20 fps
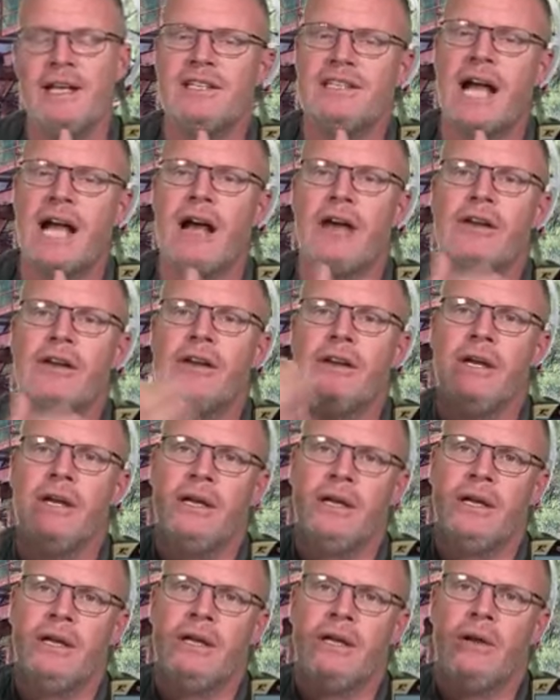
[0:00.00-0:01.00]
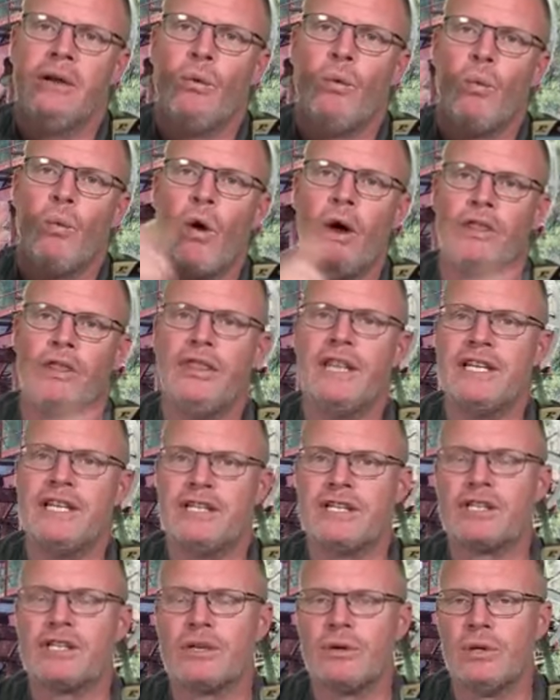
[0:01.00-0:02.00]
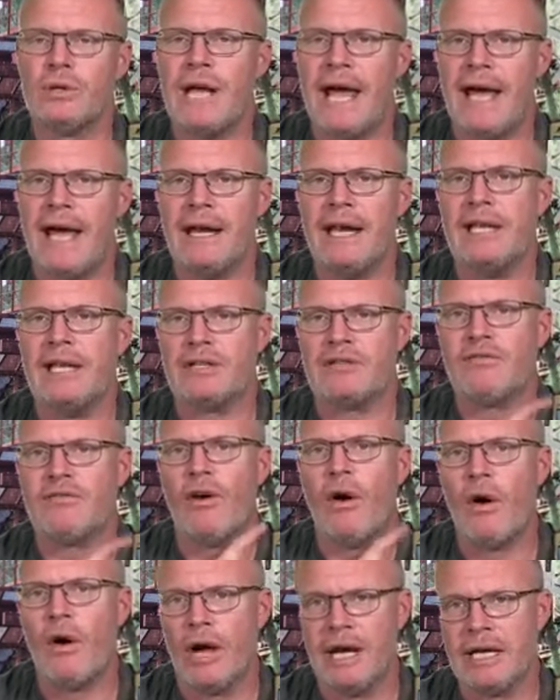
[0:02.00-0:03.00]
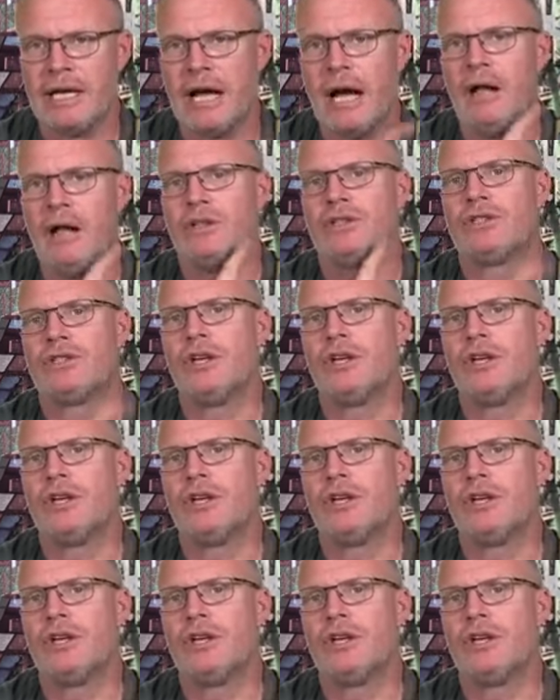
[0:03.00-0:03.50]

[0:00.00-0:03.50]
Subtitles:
So what this is good at is fine gold,